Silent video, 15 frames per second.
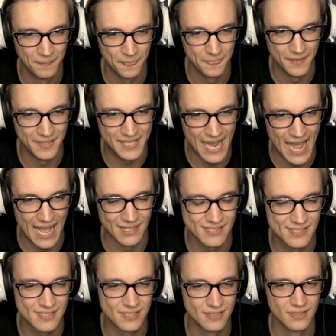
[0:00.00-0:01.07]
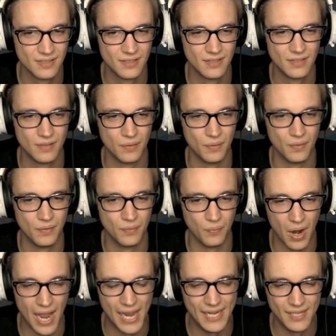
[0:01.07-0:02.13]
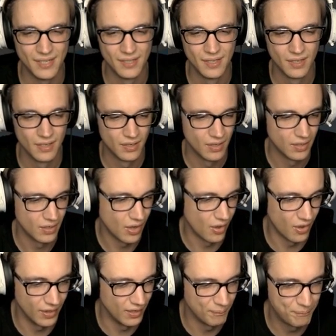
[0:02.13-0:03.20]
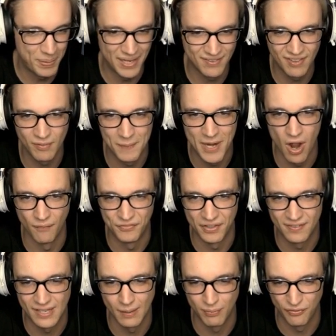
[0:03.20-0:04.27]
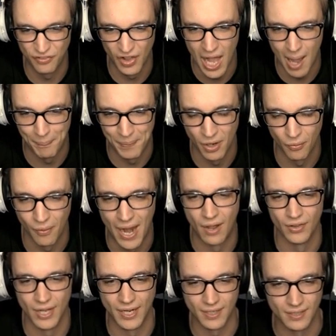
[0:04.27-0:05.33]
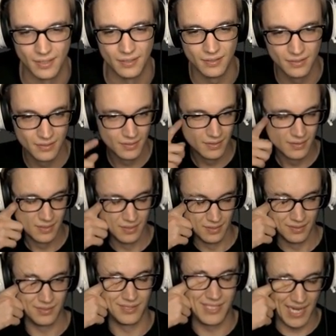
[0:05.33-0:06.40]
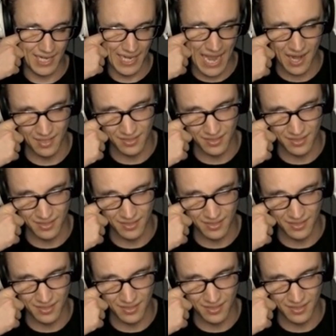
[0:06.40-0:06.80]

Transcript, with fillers: Yes! Right? Oh, it pisses me off this keeps flopping around like a... dick out of the